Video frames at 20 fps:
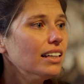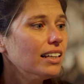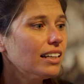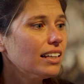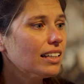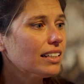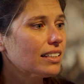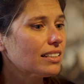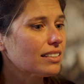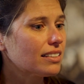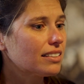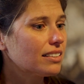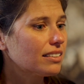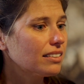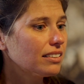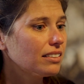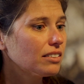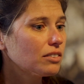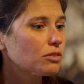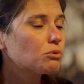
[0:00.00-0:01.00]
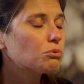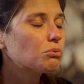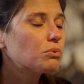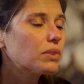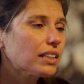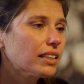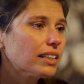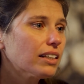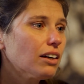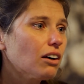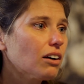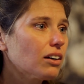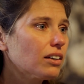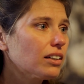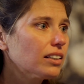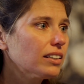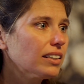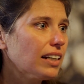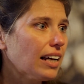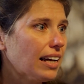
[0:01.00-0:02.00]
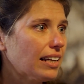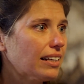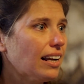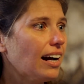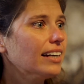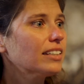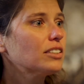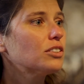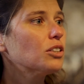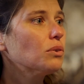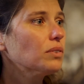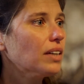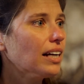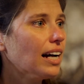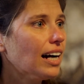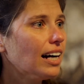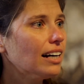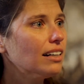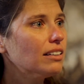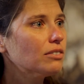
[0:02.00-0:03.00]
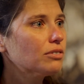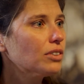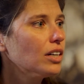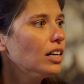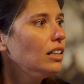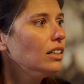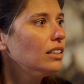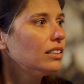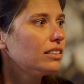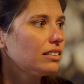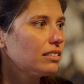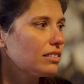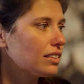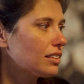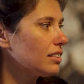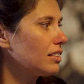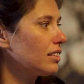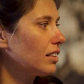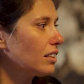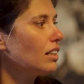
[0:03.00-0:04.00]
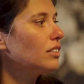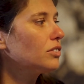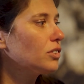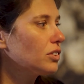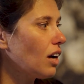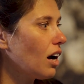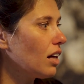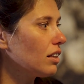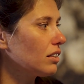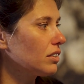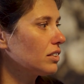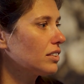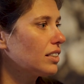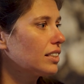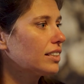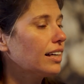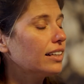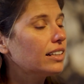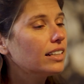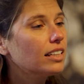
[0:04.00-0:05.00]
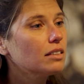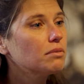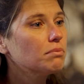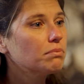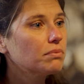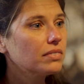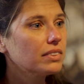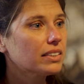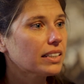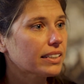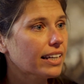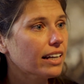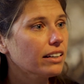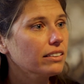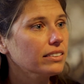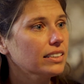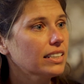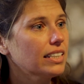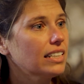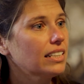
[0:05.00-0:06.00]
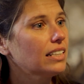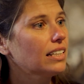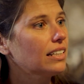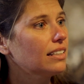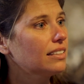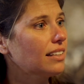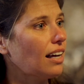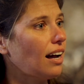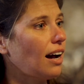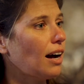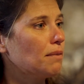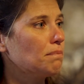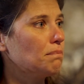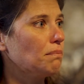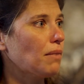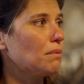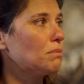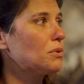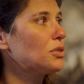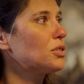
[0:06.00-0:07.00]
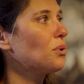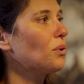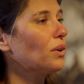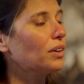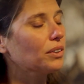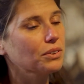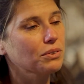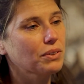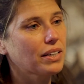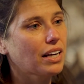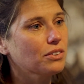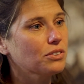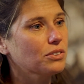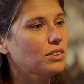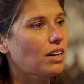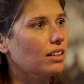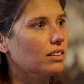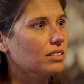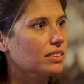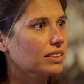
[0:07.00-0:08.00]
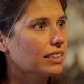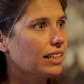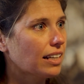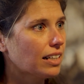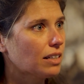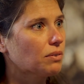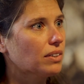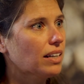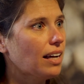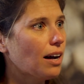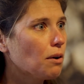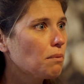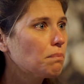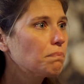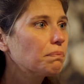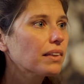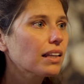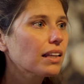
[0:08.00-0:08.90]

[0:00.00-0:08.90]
is really hurt and I don't have $600 to get him the care that he needs. I'm short $300, can anyone help?